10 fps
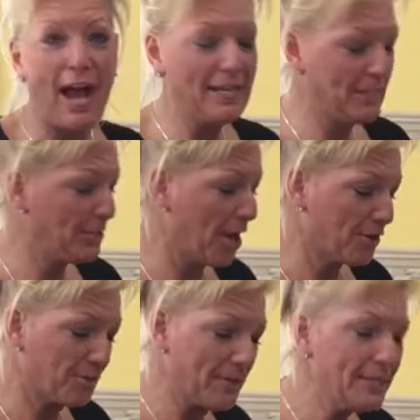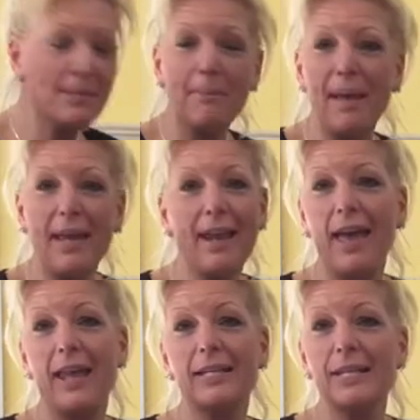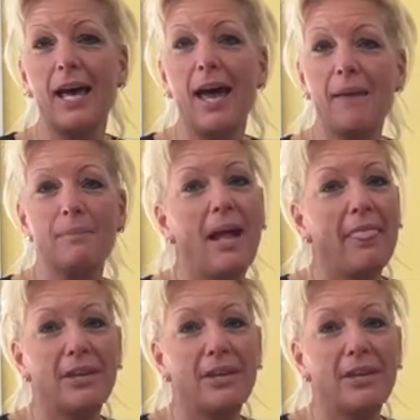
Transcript: I did not grease the pan ahead of time.